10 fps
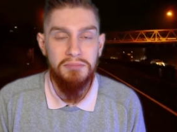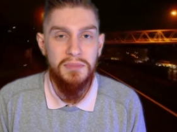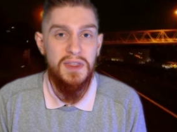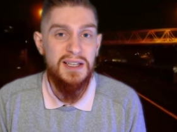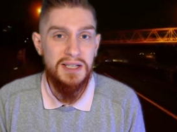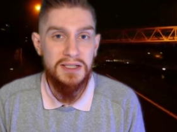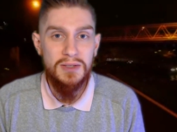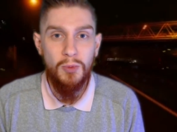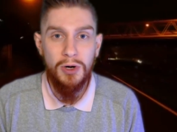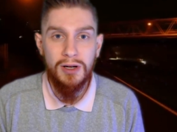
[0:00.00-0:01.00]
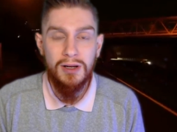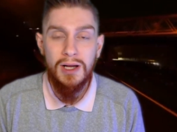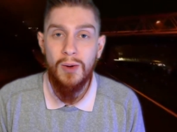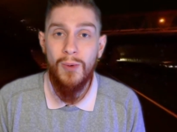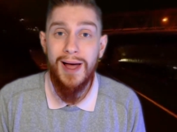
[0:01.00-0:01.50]
This doesn't work.
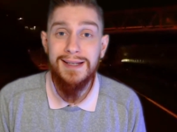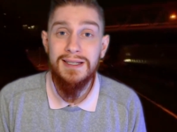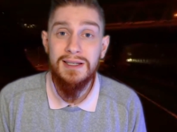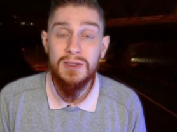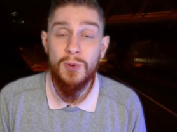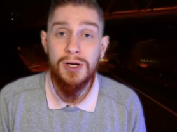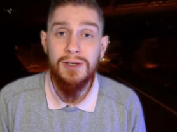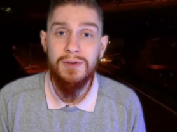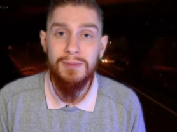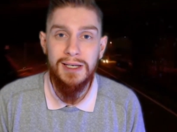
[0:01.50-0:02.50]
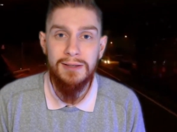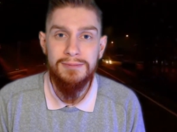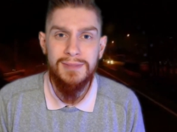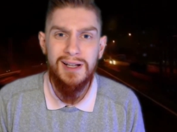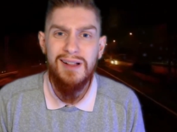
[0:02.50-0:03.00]
Why isn't this working for me?
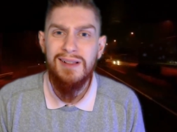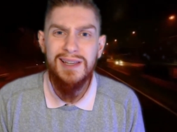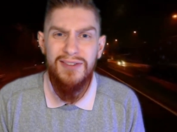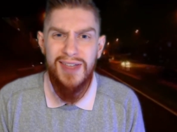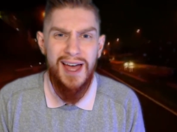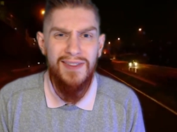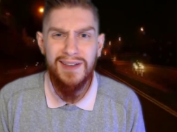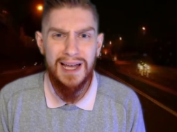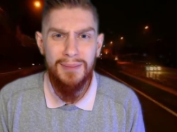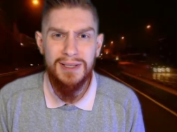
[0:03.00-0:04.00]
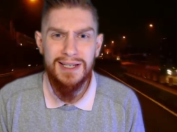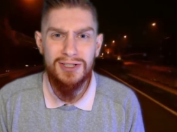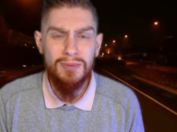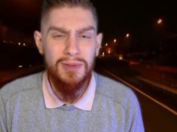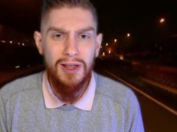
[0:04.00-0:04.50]
Leave that in the comment
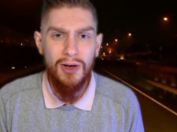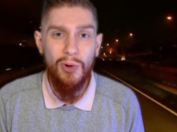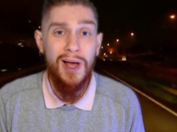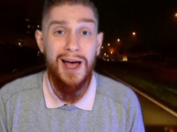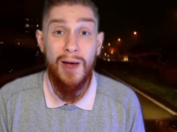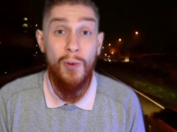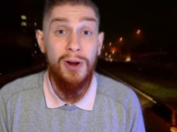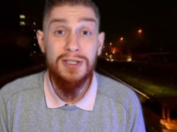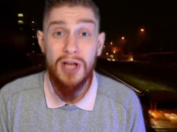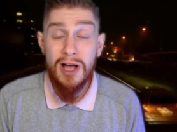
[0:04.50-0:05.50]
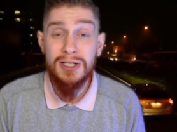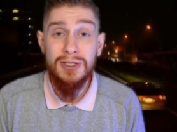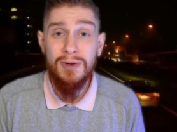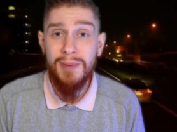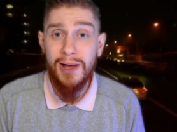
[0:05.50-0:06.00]
section below. I want to talk to
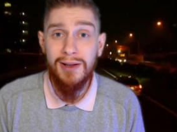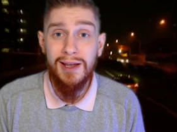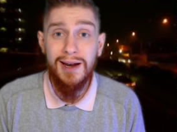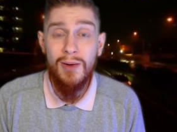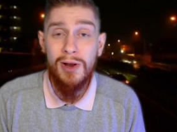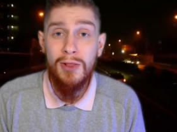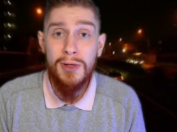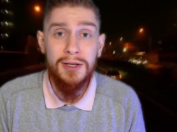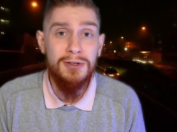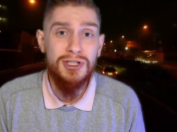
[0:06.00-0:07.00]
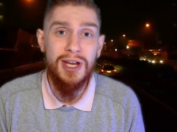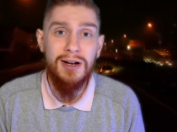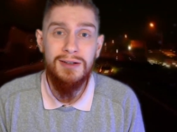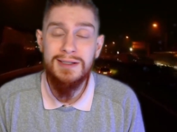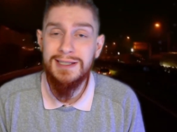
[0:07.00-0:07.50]
you about it, and I want to look at your
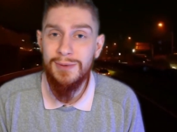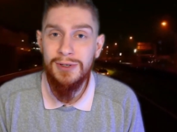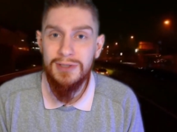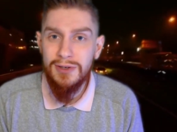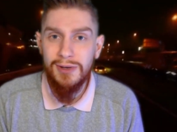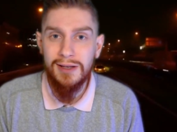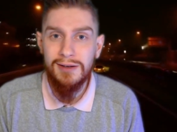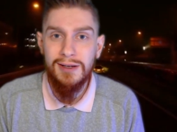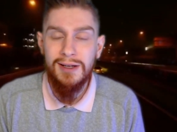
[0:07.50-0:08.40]
channel and see what you're doing.